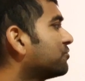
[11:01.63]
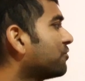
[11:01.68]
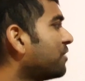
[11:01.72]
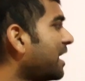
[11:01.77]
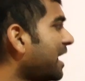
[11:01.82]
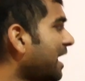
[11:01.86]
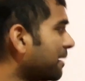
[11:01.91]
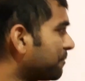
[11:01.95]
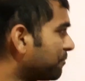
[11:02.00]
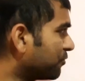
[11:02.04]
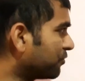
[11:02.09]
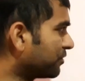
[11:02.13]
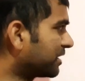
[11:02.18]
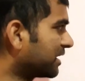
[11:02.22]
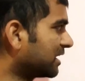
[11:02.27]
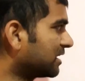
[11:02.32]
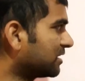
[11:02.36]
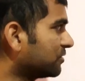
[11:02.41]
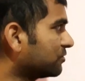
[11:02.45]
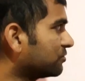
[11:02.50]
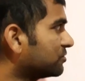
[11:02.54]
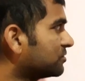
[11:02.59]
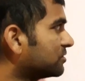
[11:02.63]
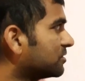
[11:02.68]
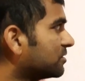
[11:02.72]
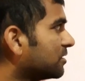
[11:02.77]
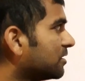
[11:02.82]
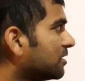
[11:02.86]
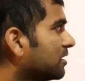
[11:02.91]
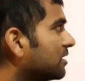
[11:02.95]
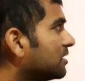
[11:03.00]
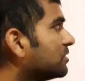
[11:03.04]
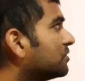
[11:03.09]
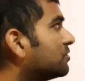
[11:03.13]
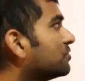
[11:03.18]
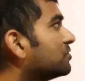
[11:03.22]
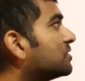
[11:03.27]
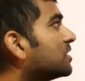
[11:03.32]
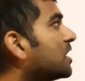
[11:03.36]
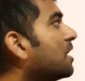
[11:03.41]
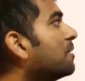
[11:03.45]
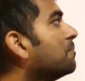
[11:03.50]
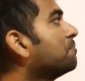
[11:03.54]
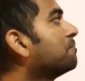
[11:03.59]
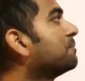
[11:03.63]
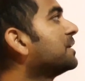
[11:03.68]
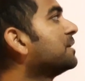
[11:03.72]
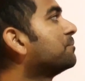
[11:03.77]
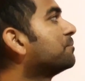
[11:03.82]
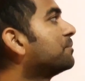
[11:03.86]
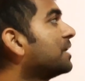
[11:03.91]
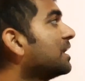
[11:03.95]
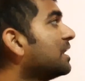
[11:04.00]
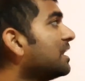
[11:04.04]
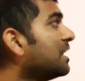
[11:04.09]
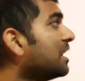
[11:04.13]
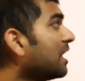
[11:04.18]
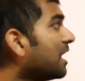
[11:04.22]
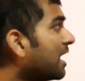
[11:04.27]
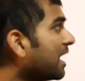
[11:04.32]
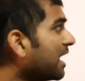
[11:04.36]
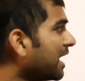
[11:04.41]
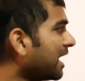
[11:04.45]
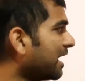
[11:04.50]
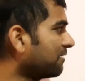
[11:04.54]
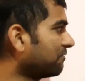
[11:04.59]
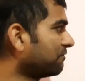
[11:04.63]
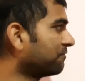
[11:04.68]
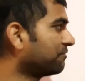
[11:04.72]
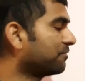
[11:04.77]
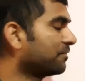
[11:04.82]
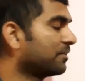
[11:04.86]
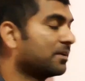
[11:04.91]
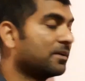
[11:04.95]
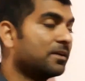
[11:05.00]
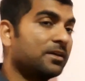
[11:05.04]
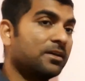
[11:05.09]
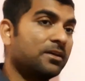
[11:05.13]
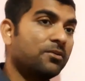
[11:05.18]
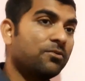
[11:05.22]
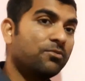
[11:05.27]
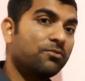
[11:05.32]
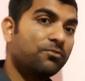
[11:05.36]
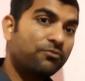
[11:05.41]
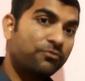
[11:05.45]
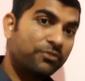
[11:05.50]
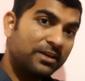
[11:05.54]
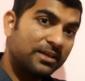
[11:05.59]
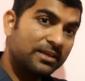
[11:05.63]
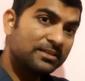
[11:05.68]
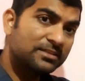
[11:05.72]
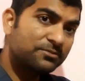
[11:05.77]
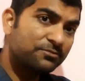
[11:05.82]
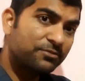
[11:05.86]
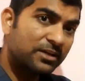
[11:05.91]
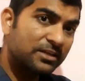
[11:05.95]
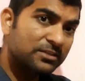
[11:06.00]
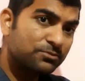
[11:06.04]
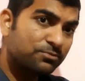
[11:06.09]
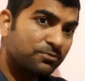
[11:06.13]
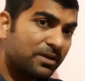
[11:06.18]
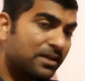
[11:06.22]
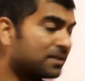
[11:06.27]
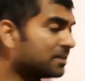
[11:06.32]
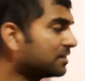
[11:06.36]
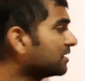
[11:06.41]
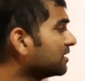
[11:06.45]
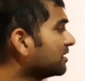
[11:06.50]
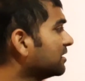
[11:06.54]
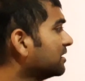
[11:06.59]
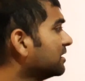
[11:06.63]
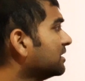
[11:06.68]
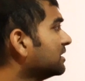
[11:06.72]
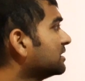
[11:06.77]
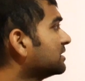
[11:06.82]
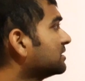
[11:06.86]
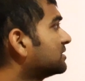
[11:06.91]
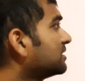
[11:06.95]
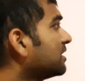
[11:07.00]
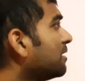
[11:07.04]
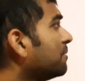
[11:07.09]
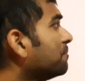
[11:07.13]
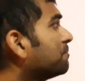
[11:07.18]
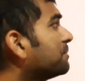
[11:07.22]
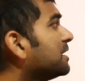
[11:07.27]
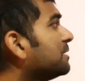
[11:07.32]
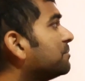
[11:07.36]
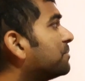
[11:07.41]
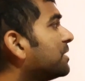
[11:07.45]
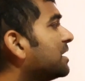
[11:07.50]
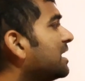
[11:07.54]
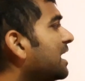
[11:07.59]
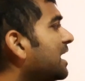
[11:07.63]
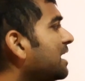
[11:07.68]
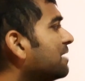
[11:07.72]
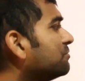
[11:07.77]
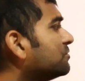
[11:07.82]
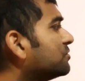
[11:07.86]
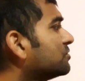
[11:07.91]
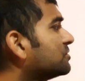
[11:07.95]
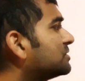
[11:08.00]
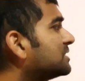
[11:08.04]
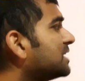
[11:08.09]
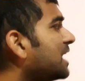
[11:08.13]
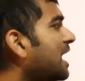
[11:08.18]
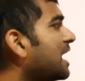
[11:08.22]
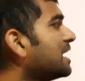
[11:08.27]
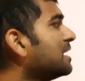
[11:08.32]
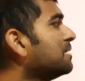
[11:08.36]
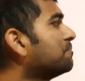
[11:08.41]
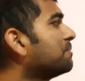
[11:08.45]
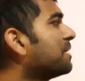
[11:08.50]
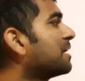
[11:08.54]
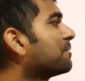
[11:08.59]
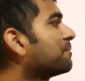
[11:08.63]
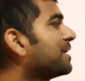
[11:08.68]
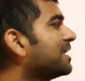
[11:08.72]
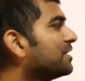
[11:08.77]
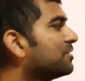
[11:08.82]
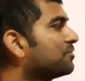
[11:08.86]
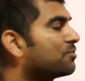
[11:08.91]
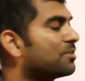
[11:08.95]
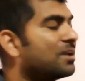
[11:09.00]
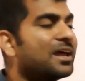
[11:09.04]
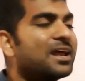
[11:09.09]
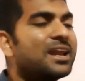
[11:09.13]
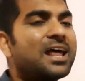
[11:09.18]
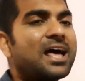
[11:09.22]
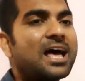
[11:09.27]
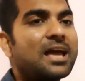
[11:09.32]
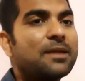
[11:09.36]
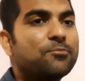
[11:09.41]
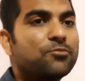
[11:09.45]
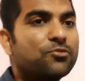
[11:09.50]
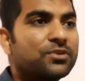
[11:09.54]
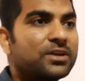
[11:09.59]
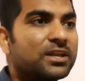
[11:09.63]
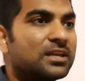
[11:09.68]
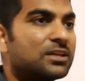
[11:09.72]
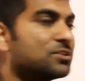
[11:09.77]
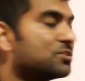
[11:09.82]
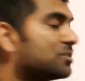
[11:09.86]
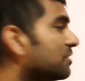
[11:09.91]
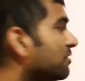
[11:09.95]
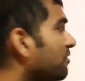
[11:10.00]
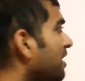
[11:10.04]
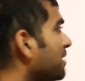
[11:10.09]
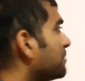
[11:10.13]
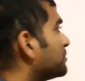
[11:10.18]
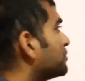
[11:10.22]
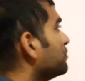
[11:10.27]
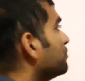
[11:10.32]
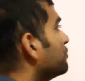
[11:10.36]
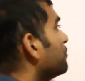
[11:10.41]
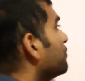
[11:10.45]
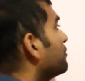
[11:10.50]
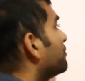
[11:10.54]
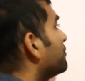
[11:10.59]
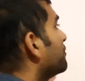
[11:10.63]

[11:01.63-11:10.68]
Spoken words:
so hypotenuse. So some people have. Finish first one. Some people have, so sine perpendicular hypotenuse. You have to know